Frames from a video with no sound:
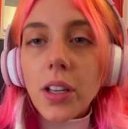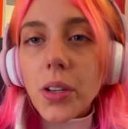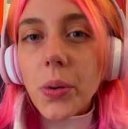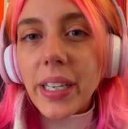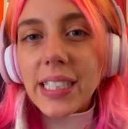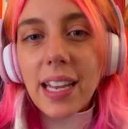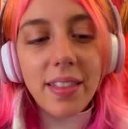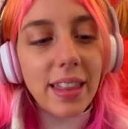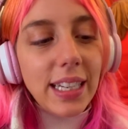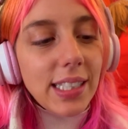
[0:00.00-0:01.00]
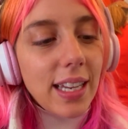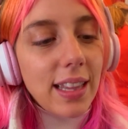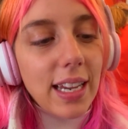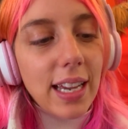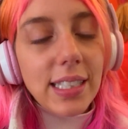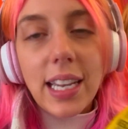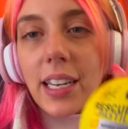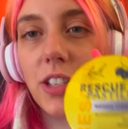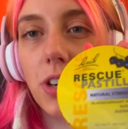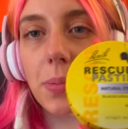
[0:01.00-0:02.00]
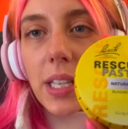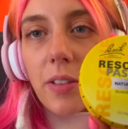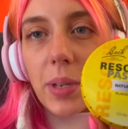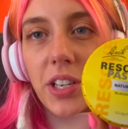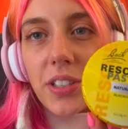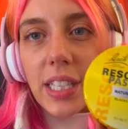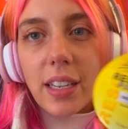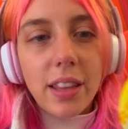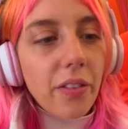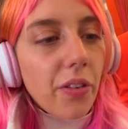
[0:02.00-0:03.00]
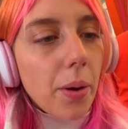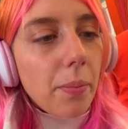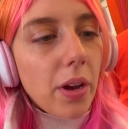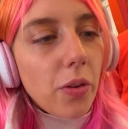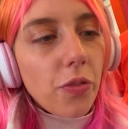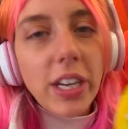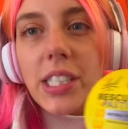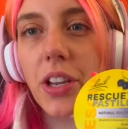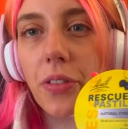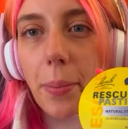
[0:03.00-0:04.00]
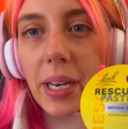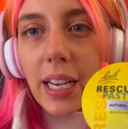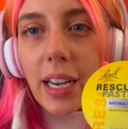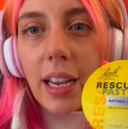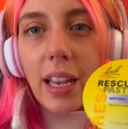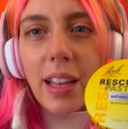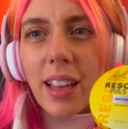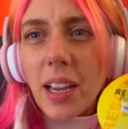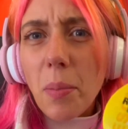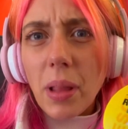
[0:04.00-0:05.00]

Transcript: Queens, these are the anxiety drops that I've been using with rescue remedy, like